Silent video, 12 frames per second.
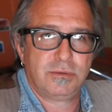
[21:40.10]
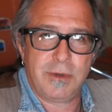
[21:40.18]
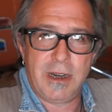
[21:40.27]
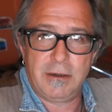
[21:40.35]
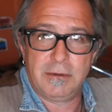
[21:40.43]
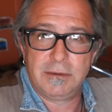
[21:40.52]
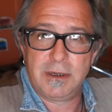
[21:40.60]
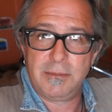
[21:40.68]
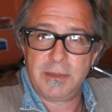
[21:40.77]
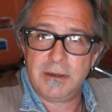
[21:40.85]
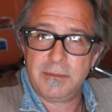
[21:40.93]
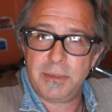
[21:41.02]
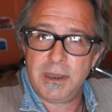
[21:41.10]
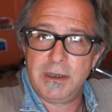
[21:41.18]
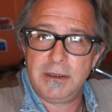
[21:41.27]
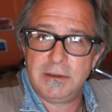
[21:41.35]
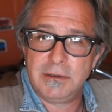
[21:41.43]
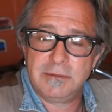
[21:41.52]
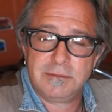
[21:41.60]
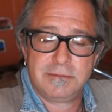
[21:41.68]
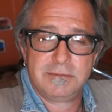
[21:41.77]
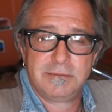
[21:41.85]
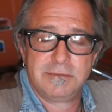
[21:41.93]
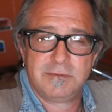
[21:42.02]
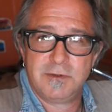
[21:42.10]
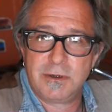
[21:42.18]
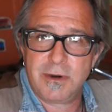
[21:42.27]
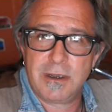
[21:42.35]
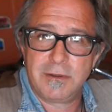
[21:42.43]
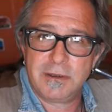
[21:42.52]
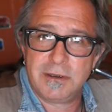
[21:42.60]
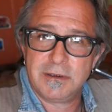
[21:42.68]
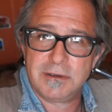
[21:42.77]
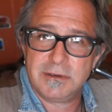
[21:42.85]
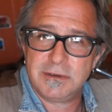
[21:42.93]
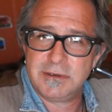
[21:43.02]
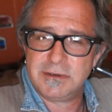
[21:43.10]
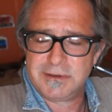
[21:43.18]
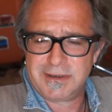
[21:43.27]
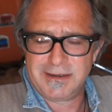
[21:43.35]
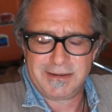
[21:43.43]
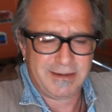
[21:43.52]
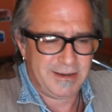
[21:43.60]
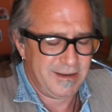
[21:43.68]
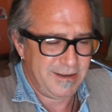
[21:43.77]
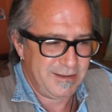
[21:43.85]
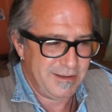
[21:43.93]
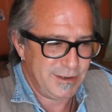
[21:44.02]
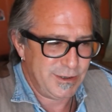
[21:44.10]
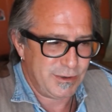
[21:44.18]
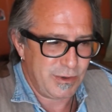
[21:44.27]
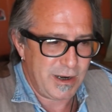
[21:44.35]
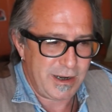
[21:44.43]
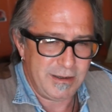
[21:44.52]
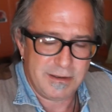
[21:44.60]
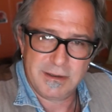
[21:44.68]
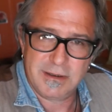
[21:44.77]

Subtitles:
wow, I'm getting paid to figure out this. This is great.